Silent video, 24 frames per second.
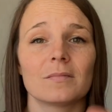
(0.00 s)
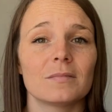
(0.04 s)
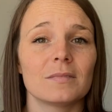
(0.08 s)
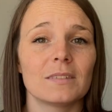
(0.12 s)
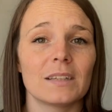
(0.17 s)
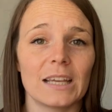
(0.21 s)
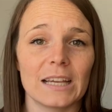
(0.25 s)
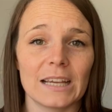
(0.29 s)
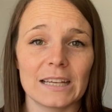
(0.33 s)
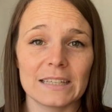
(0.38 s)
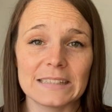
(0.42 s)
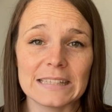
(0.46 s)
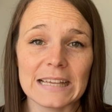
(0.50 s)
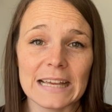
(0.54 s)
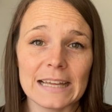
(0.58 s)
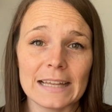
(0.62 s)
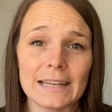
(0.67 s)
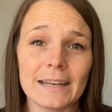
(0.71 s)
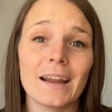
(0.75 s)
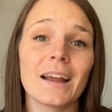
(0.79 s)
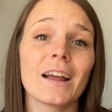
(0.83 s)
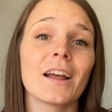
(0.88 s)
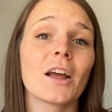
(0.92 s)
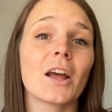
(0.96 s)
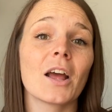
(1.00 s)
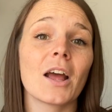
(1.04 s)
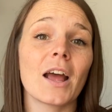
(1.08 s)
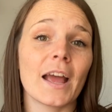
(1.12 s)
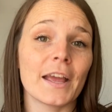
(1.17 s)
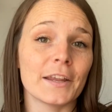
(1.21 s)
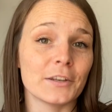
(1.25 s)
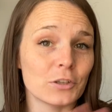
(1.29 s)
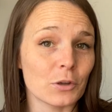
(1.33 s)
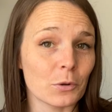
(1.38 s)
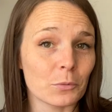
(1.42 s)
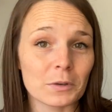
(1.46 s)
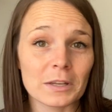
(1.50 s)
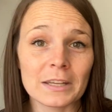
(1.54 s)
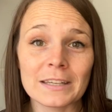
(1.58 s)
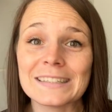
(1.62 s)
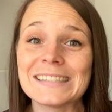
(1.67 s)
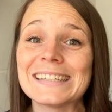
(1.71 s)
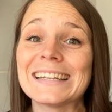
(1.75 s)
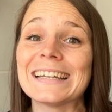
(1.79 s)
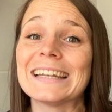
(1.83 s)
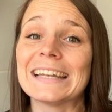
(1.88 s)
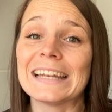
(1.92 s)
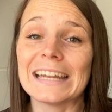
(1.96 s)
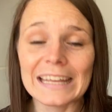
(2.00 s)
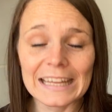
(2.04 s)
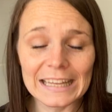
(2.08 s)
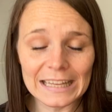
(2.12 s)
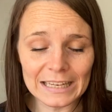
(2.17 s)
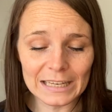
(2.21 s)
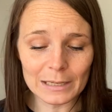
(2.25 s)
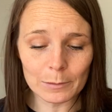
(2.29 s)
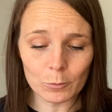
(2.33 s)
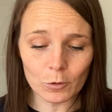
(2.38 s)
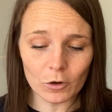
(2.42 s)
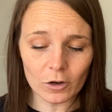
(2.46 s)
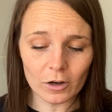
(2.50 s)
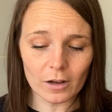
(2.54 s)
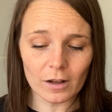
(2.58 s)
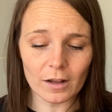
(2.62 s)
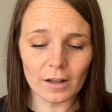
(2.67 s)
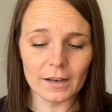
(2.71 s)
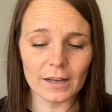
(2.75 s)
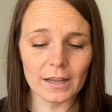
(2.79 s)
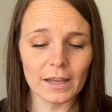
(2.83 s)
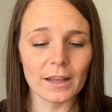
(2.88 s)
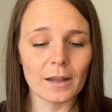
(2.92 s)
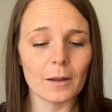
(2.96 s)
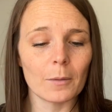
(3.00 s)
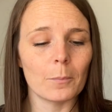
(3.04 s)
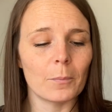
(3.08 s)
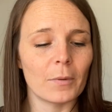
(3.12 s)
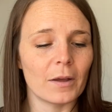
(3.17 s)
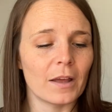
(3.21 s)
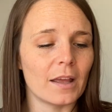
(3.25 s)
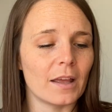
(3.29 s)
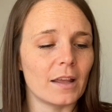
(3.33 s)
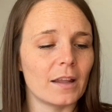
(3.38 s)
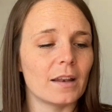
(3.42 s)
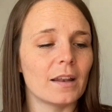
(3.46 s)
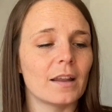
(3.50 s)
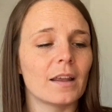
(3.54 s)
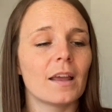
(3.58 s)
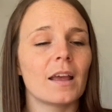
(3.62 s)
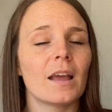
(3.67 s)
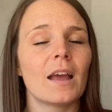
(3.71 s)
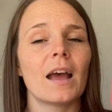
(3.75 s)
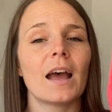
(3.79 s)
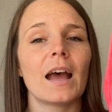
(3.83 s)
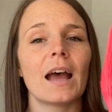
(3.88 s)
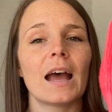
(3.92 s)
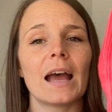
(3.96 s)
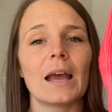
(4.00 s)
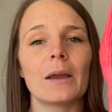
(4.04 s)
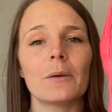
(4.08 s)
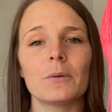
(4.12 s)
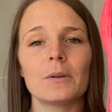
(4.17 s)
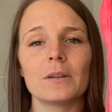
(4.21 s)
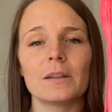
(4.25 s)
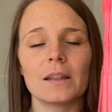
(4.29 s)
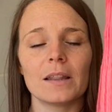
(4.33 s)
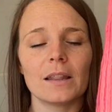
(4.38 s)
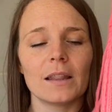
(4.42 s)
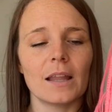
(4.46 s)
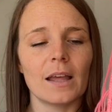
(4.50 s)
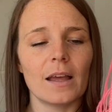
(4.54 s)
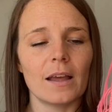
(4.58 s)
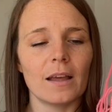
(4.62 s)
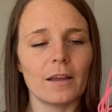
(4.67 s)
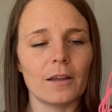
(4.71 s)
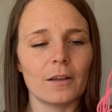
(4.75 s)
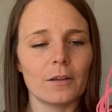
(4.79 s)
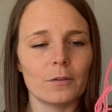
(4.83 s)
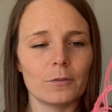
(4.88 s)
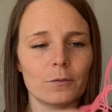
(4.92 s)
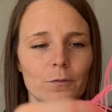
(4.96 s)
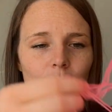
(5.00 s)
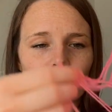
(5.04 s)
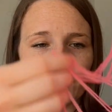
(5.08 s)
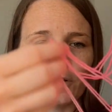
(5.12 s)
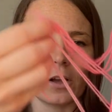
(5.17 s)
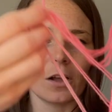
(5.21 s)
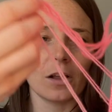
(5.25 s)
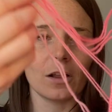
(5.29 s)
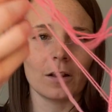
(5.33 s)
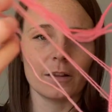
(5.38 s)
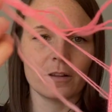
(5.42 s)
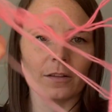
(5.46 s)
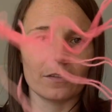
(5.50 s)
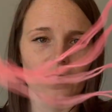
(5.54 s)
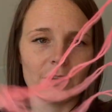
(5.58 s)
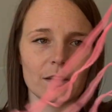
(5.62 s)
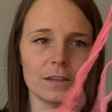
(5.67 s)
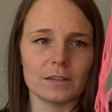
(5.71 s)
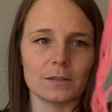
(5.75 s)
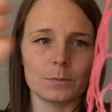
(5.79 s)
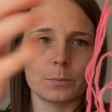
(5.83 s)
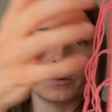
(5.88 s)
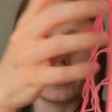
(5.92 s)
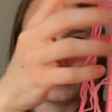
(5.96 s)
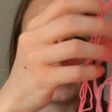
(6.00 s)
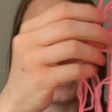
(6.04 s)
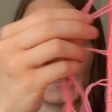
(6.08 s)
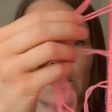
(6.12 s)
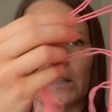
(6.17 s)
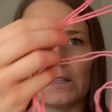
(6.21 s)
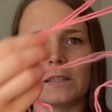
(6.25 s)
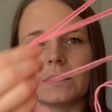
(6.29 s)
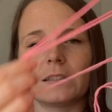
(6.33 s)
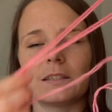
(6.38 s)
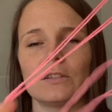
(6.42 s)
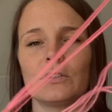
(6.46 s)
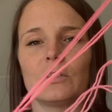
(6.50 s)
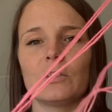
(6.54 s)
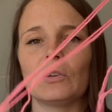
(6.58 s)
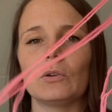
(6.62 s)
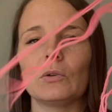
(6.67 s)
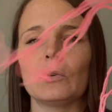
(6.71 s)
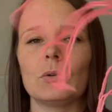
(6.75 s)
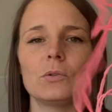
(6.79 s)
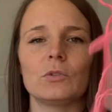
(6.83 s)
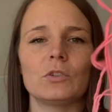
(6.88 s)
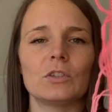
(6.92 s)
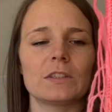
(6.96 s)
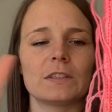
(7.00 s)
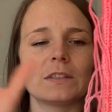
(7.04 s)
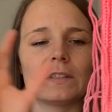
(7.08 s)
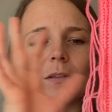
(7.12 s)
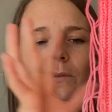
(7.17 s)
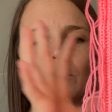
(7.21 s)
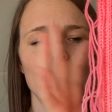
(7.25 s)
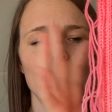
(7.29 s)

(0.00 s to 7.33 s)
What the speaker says: Like I said, I don't need to knit anymore on it, but I would love for all of these pretties to just